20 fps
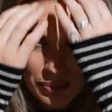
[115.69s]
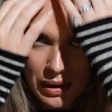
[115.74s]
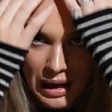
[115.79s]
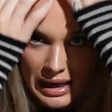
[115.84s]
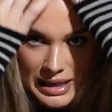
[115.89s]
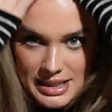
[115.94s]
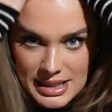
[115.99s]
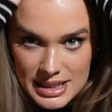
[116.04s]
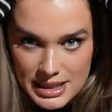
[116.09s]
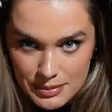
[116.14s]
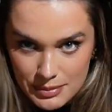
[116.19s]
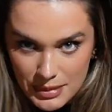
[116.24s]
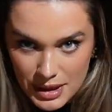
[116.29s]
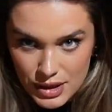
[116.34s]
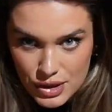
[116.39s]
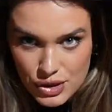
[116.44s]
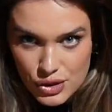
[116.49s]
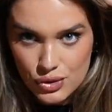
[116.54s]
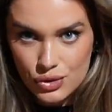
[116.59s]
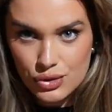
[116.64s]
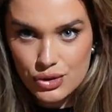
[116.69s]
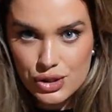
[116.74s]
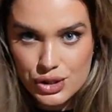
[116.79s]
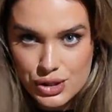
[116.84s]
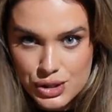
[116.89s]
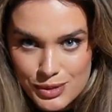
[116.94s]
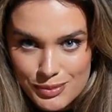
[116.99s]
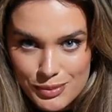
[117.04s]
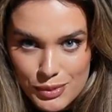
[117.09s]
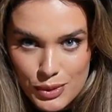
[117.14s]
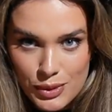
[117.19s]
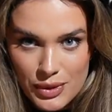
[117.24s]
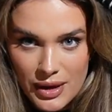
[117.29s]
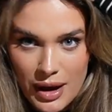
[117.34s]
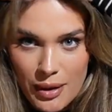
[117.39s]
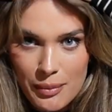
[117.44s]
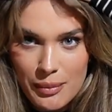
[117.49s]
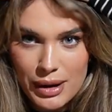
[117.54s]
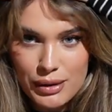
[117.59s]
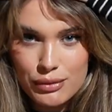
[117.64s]
but I did make sure to smooth
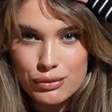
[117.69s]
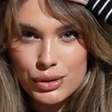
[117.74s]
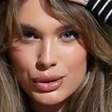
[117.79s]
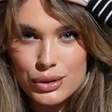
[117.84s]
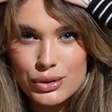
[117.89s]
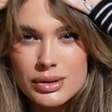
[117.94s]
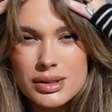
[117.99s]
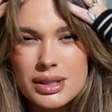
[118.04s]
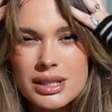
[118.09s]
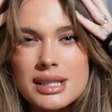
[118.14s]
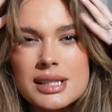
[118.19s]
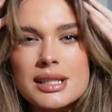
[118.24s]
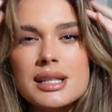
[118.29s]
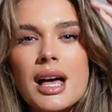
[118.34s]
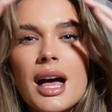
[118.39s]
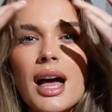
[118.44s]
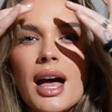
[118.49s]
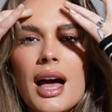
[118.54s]
out my roots.